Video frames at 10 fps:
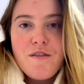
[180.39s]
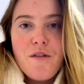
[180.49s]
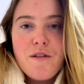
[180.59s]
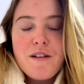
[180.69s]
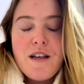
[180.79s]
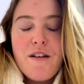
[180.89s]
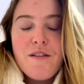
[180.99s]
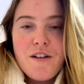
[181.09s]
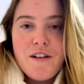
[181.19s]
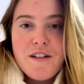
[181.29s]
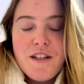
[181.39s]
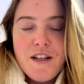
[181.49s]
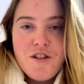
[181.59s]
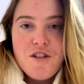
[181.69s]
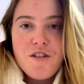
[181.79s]
of always having our
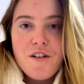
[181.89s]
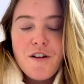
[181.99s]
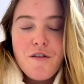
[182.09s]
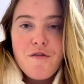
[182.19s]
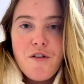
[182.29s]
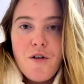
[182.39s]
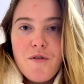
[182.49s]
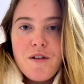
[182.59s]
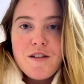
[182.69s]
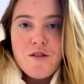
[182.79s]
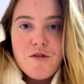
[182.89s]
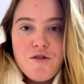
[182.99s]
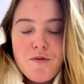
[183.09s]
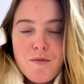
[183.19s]
attention on our phone and social